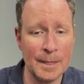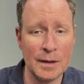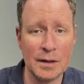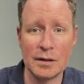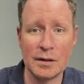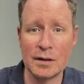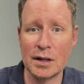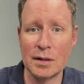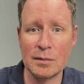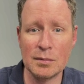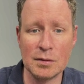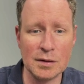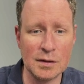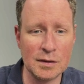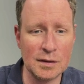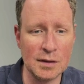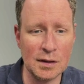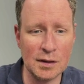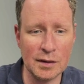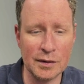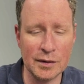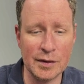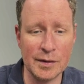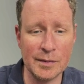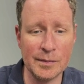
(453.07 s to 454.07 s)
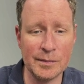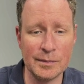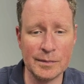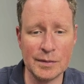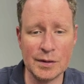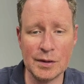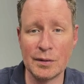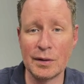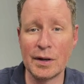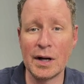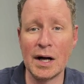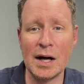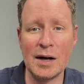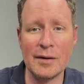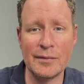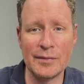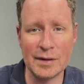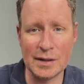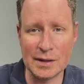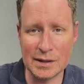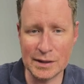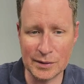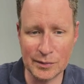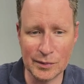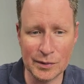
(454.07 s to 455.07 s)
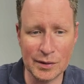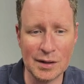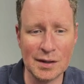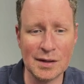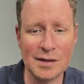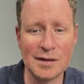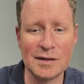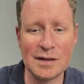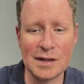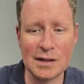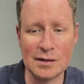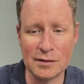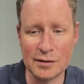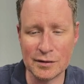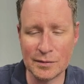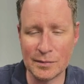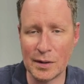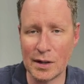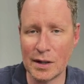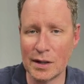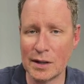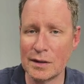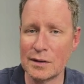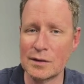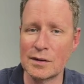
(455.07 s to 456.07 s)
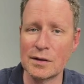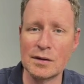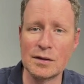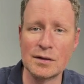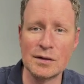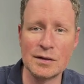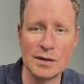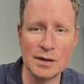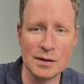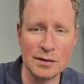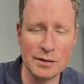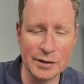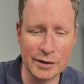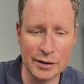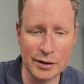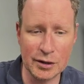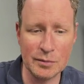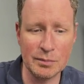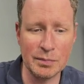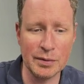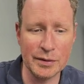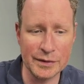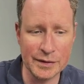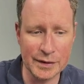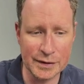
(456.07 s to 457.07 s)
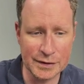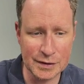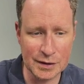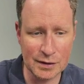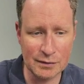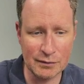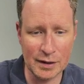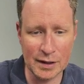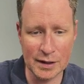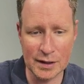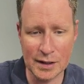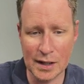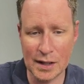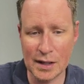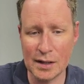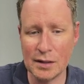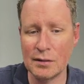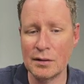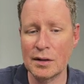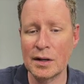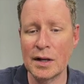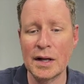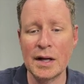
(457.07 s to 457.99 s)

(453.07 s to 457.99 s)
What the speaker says: You're able to tell them, confidently, we're in a seller's market, so you're still in a good position right now.